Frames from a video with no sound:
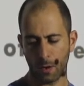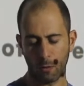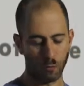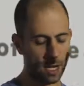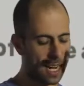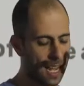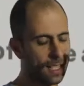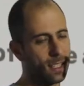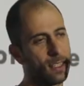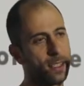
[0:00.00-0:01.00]

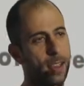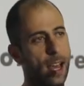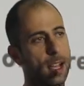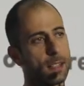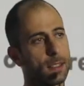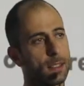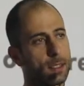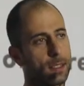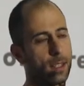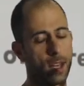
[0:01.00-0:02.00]
Related to that,
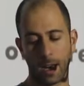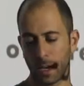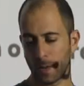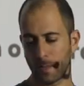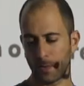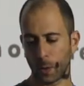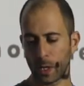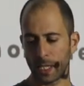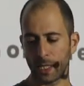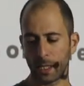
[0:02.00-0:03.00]

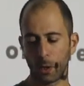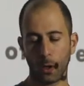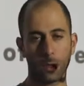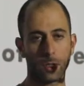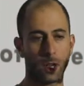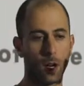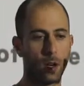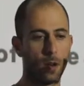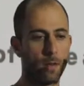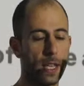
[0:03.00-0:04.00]
we see a lot
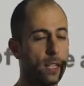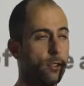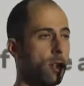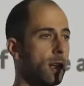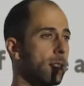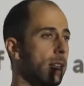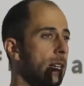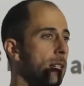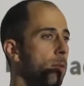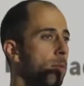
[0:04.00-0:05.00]
of interest
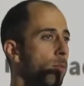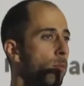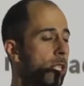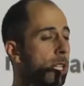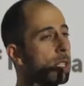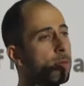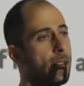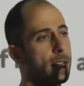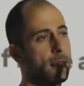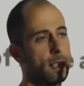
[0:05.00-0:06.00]
in predictive
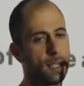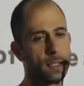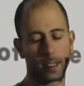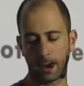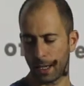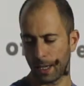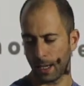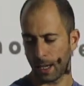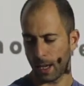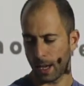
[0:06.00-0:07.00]
analytics.
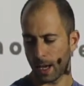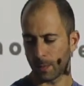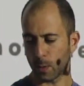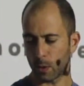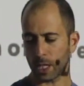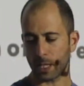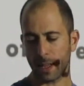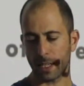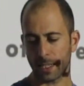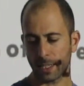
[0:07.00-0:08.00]
So predictive
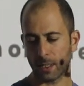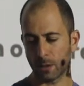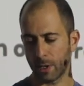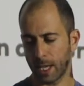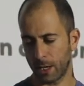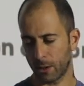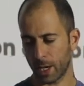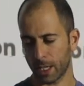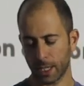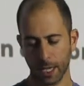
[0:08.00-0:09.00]
analytics is a really
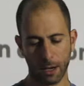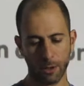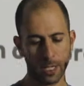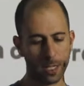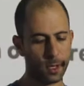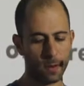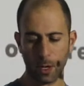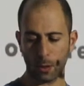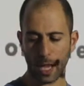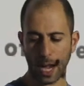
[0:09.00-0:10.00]
interesting area. Some of the
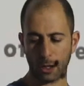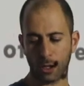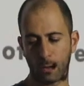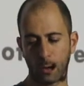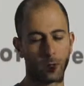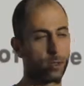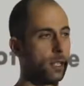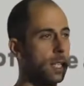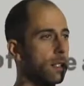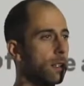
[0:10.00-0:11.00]
most actionable
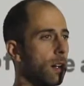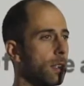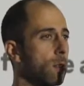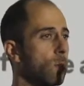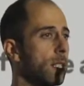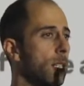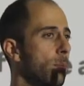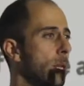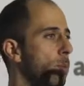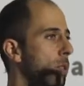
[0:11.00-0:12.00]
insight that we see
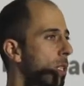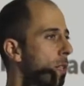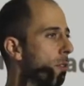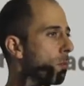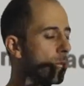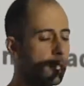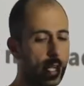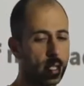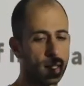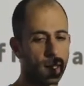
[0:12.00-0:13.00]
people delivering with the
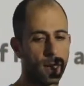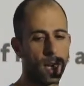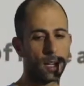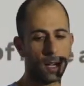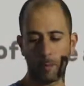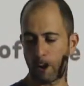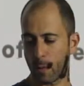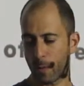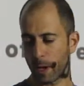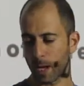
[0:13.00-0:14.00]
data come
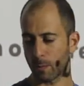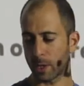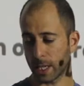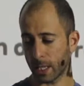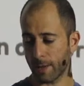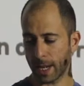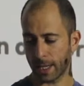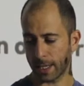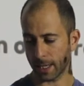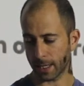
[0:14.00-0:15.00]
from applying predictive
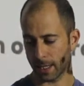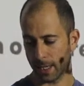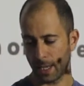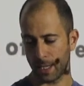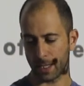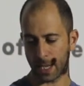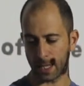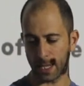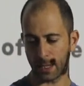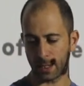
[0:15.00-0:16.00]
analytics
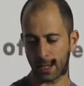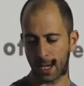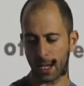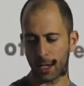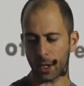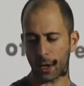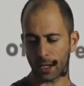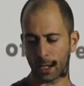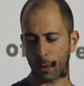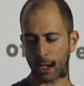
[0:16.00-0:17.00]
techniques. So
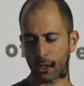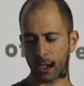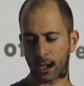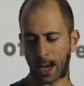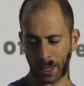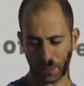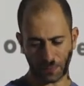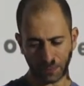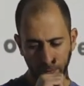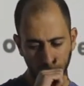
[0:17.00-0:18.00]
asking questions like,
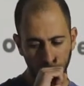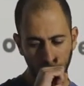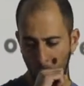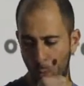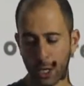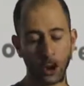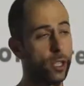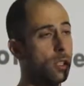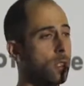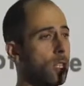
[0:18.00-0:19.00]
which
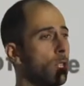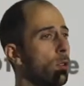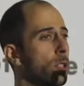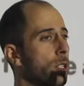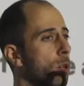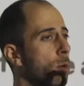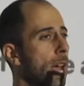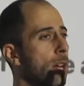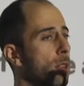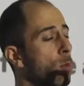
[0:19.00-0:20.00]
are the users that
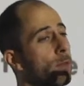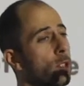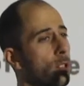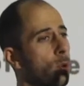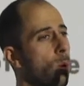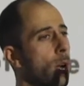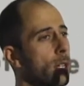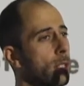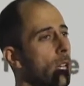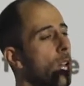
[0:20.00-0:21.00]
we've just
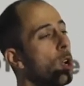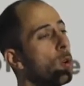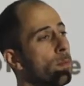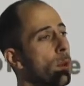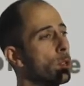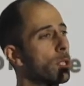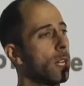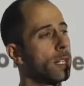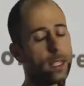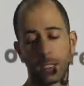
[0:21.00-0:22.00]
acquired who are most
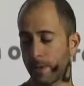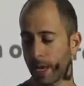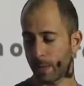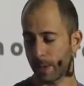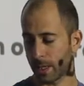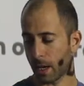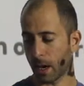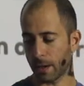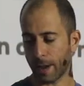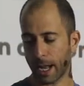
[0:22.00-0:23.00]
likely to develop into
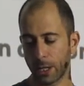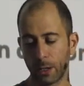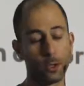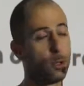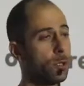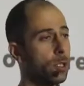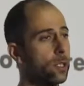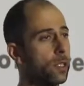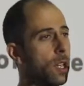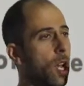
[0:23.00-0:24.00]
high-value
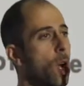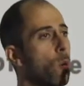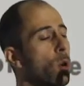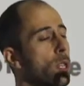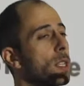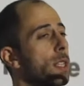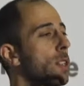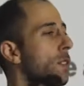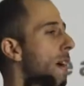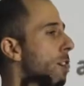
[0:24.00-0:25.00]
users? What are the
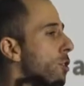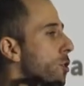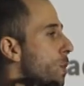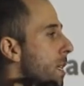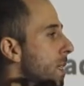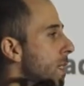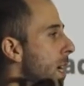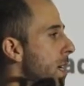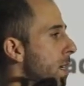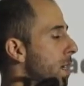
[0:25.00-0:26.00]
sets of actions we can
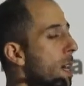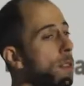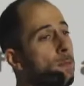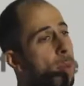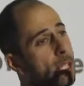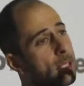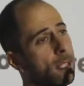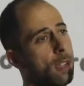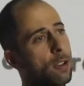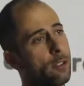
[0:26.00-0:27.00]
take that best
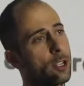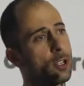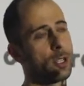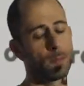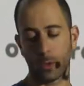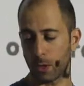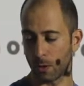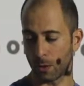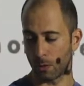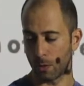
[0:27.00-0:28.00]
encourage them
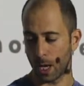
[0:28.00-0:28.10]
to